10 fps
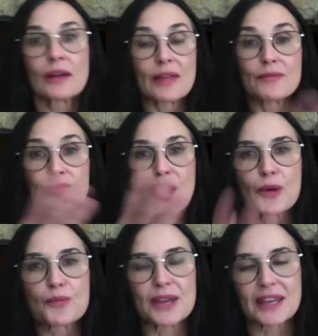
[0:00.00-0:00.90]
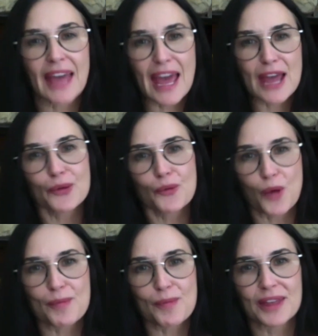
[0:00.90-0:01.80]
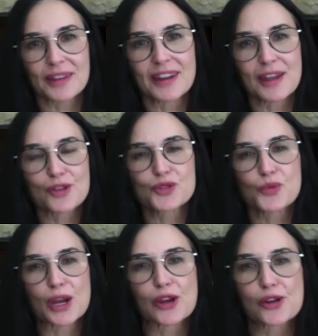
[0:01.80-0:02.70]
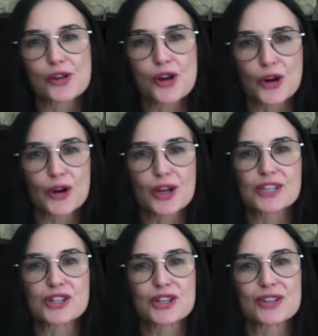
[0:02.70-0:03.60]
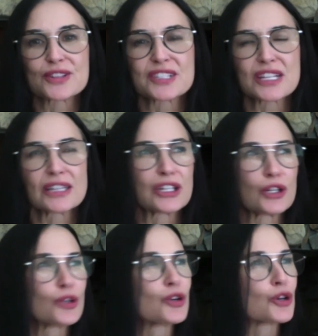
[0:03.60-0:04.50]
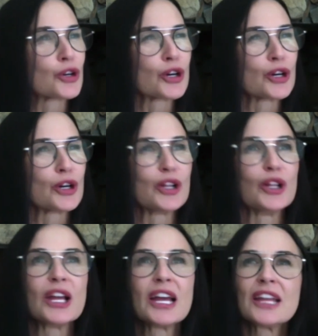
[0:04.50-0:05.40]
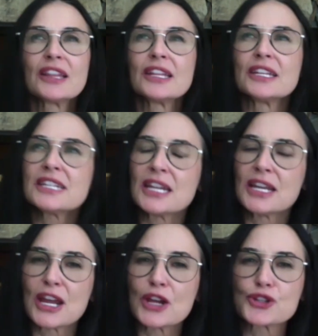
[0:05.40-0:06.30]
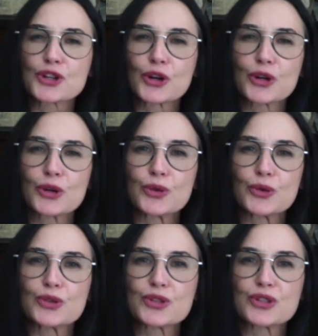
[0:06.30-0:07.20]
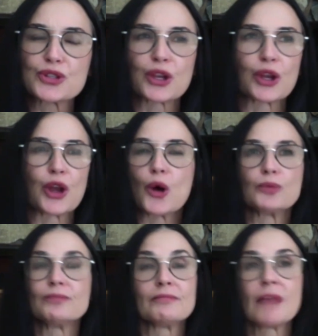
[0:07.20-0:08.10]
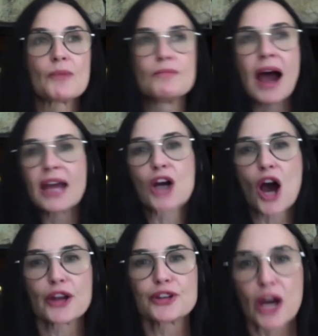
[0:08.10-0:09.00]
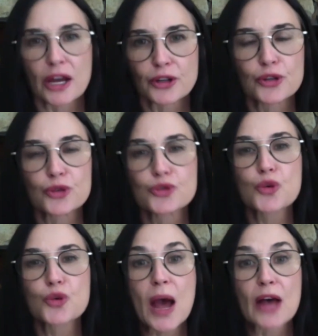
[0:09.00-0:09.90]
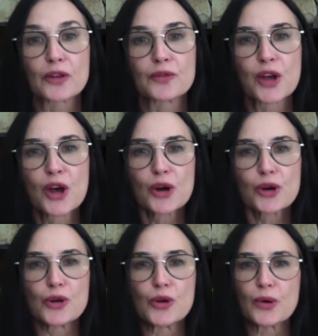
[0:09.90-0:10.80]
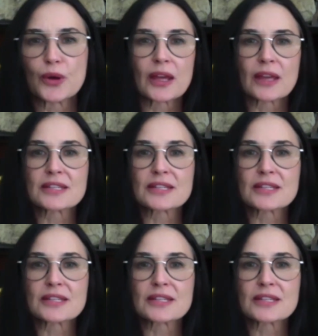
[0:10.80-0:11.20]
There being 8 women is what encourages the little girl, the teenager who's, you know, my goddaughter, who's 12, who is an